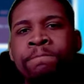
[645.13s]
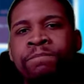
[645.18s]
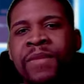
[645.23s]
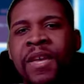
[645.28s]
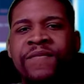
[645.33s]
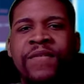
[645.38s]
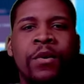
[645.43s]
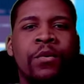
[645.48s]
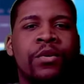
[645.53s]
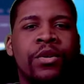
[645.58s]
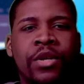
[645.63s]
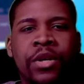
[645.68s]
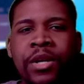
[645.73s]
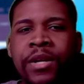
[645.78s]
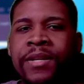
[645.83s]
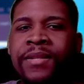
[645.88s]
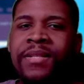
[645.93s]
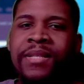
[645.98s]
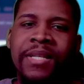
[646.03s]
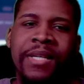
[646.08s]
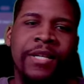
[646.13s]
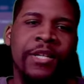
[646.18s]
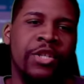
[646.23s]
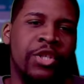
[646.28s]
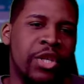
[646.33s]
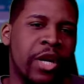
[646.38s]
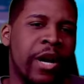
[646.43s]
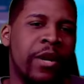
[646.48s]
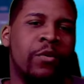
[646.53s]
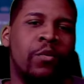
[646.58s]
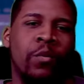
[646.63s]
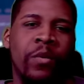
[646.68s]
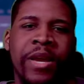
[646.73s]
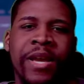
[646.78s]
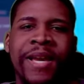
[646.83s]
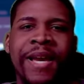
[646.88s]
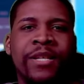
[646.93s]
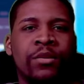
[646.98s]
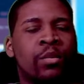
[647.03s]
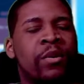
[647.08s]
It felt good seeing John
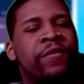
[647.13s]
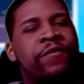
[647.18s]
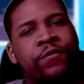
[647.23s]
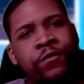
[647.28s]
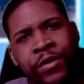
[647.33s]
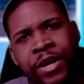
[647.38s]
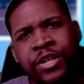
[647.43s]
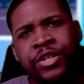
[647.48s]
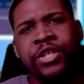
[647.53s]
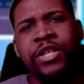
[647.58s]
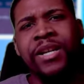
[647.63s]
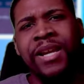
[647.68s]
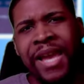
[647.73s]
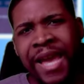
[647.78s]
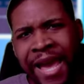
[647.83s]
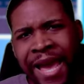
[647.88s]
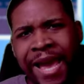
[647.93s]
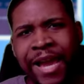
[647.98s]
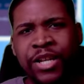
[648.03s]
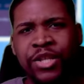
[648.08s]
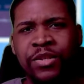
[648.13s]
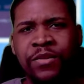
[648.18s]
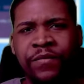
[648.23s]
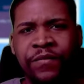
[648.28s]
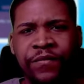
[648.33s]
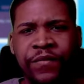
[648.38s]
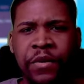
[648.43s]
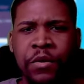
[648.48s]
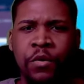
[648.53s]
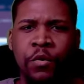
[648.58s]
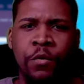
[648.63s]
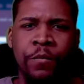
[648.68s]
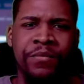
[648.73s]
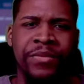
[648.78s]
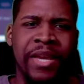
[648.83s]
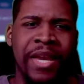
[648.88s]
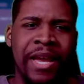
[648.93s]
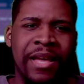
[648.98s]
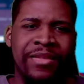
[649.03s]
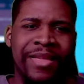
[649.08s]
Wick as a refreshing action film
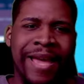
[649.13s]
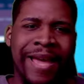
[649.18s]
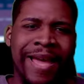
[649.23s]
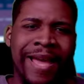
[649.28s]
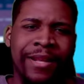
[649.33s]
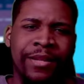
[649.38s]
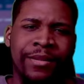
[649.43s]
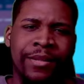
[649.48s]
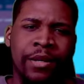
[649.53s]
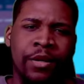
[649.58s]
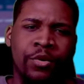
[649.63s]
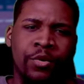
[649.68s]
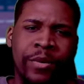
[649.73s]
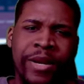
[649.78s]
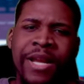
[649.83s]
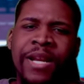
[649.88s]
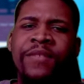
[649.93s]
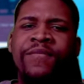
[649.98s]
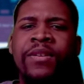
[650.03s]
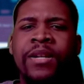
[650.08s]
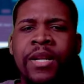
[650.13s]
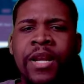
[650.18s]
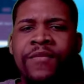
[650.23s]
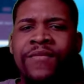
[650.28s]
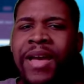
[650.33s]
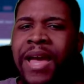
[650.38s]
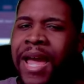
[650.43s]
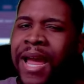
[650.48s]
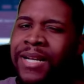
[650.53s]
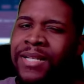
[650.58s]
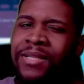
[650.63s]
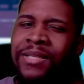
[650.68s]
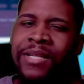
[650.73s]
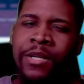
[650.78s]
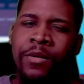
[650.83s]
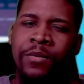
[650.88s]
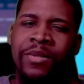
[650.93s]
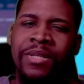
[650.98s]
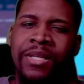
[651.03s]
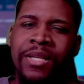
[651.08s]
that had creative enough action
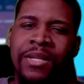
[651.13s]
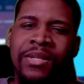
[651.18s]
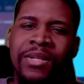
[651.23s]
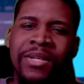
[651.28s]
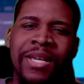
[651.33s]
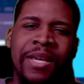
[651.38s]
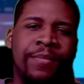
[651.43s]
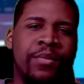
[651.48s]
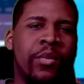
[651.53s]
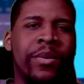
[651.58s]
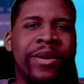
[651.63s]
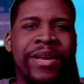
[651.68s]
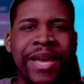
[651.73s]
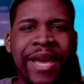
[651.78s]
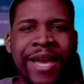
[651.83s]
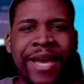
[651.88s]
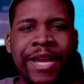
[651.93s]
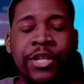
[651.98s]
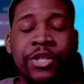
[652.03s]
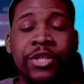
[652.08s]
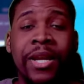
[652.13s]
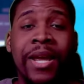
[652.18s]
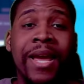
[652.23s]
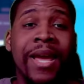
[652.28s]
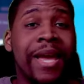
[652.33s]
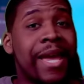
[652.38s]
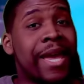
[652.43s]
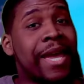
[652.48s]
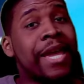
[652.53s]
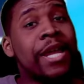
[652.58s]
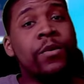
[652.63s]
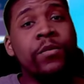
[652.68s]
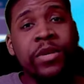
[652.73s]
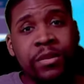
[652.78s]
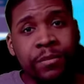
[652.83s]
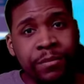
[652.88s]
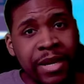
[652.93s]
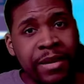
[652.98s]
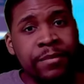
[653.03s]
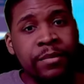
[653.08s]
sequences to keep you engaged. And it
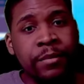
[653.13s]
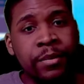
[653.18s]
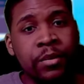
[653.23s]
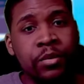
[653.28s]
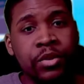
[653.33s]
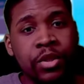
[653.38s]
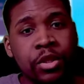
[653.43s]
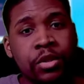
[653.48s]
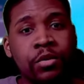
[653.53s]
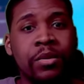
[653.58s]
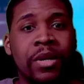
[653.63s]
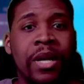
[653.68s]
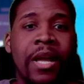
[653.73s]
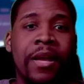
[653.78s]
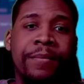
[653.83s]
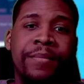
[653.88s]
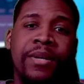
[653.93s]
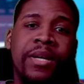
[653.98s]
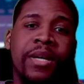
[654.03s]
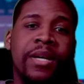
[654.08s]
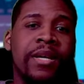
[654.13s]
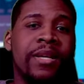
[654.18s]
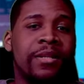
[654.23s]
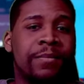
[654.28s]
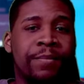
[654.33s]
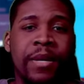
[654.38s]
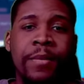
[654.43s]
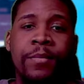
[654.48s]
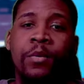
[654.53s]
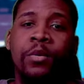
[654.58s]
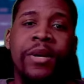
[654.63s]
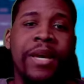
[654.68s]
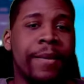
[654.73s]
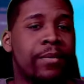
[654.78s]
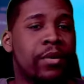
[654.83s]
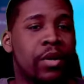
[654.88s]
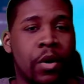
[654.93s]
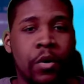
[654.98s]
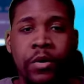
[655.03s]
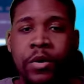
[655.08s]
was memeable too, because people
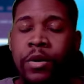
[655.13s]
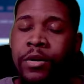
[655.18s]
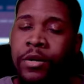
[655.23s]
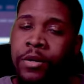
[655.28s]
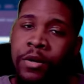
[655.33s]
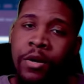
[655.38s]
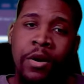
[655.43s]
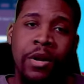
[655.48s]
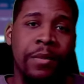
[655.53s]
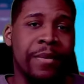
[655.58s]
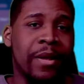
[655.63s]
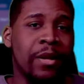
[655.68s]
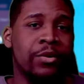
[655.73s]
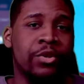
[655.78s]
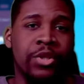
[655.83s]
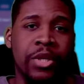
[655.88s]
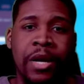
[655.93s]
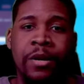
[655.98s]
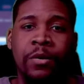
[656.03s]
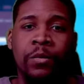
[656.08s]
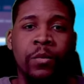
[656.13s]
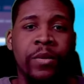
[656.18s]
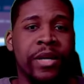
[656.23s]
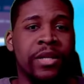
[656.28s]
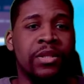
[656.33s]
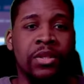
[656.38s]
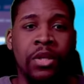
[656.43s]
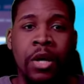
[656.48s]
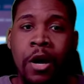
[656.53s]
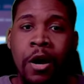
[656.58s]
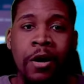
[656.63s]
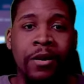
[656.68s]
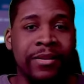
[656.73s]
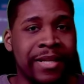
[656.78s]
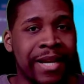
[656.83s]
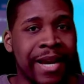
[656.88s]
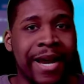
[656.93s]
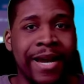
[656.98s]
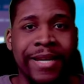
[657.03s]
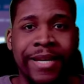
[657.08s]
kept going on and on about John Wick's dog
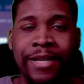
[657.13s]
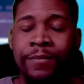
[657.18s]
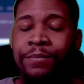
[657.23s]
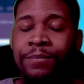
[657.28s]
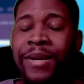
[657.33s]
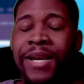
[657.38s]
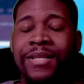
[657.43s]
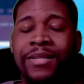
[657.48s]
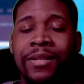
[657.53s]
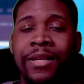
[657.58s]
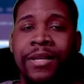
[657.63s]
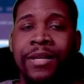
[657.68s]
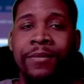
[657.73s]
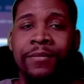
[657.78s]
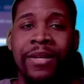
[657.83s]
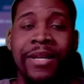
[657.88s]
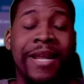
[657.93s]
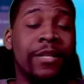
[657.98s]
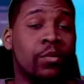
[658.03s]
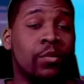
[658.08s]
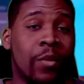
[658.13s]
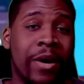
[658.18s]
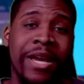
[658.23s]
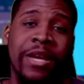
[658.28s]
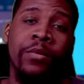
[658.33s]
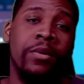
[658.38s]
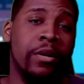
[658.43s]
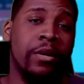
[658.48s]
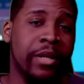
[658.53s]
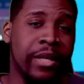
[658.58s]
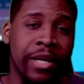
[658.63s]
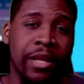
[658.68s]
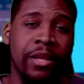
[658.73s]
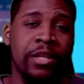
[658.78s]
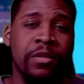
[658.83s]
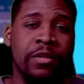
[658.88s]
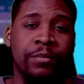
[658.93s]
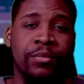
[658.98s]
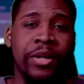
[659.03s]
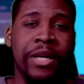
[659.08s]
dying, basically. And that's why he went on a killing
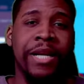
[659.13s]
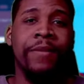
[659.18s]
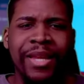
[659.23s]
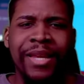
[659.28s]
spree.